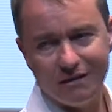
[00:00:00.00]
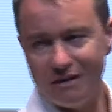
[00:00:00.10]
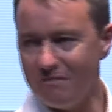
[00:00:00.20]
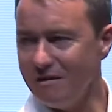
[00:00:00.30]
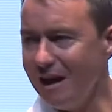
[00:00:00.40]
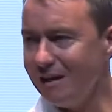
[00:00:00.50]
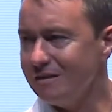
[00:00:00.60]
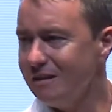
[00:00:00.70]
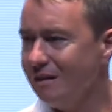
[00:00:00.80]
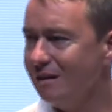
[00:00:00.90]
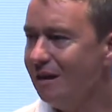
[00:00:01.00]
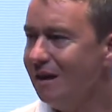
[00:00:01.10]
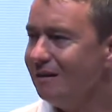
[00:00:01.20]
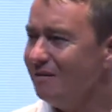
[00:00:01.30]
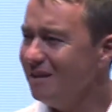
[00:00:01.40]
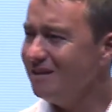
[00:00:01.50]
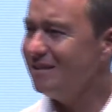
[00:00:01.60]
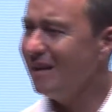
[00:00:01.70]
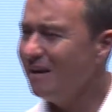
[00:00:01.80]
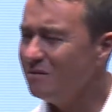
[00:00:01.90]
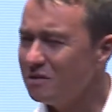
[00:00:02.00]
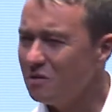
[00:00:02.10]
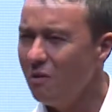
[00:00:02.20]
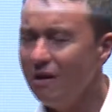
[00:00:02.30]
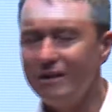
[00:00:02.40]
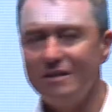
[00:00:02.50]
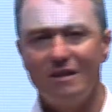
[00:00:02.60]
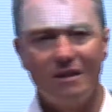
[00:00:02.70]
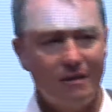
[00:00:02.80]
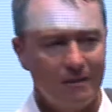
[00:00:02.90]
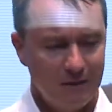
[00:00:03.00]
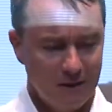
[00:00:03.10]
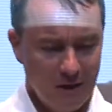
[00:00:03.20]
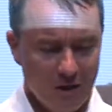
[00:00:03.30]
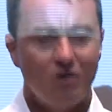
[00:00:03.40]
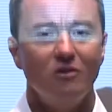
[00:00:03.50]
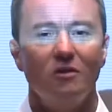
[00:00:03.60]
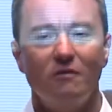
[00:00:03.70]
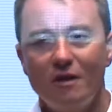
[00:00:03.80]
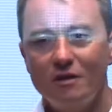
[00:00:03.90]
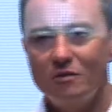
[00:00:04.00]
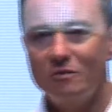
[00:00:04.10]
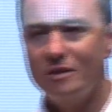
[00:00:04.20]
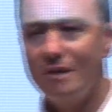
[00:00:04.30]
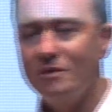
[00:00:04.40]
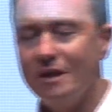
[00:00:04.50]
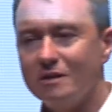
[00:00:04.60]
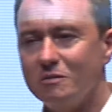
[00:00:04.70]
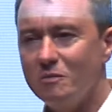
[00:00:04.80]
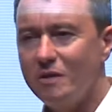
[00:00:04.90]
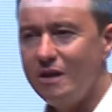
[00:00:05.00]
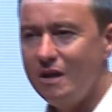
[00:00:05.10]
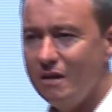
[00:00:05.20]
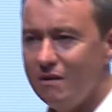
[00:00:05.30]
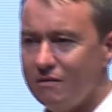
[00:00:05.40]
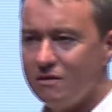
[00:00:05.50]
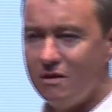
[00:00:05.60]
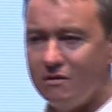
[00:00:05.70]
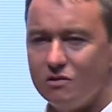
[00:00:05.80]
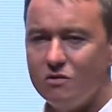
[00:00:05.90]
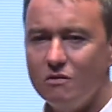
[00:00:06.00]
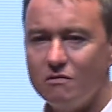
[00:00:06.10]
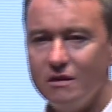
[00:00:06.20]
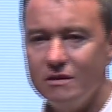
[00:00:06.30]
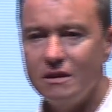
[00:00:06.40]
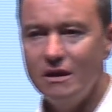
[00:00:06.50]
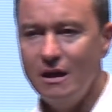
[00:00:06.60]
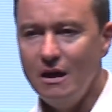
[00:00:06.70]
their reality. Now, this sounds quite a controversial subject when we hear certain stories,